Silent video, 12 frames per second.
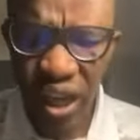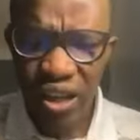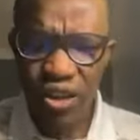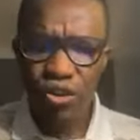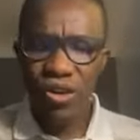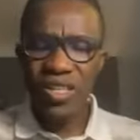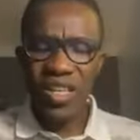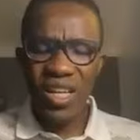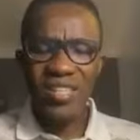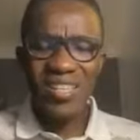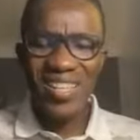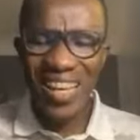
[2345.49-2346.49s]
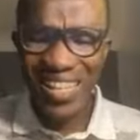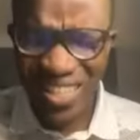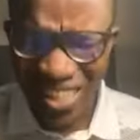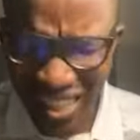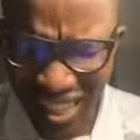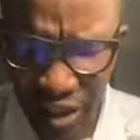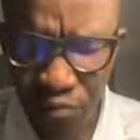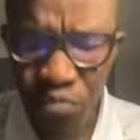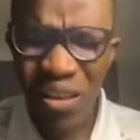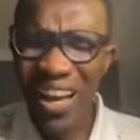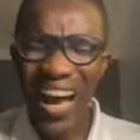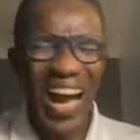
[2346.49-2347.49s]
You know, in Genesis 18,
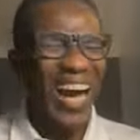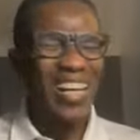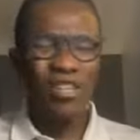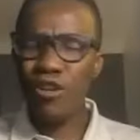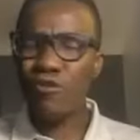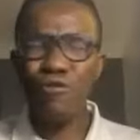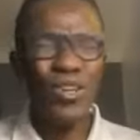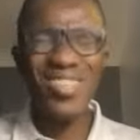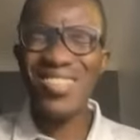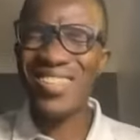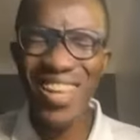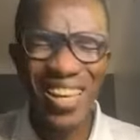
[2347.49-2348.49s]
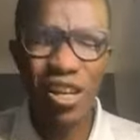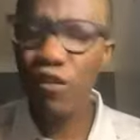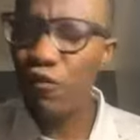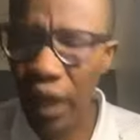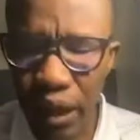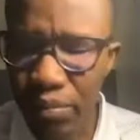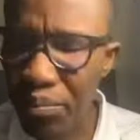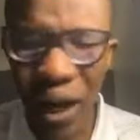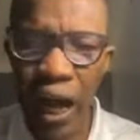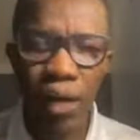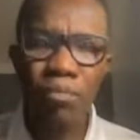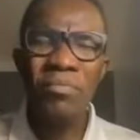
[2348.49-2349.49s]
ah, just for the sake of
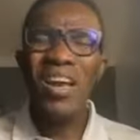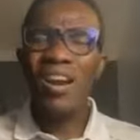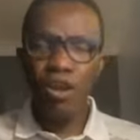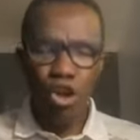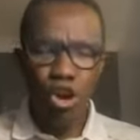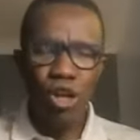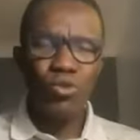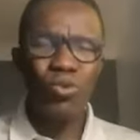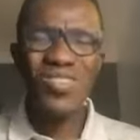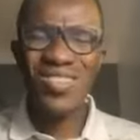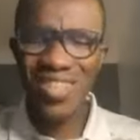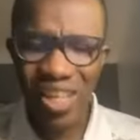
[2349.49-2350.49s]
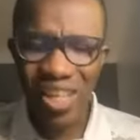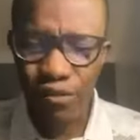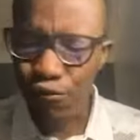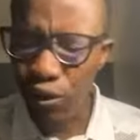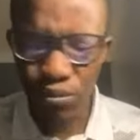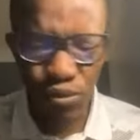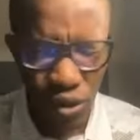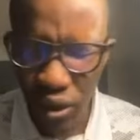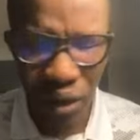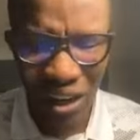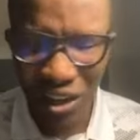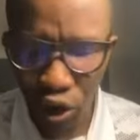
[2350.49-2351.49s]
Abraham, Lot was saved from
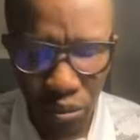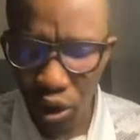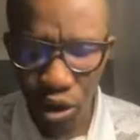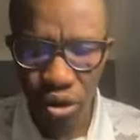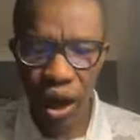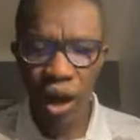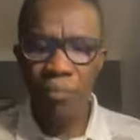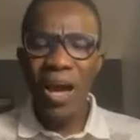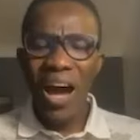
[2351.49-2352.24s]
Sodom and Gomorrah.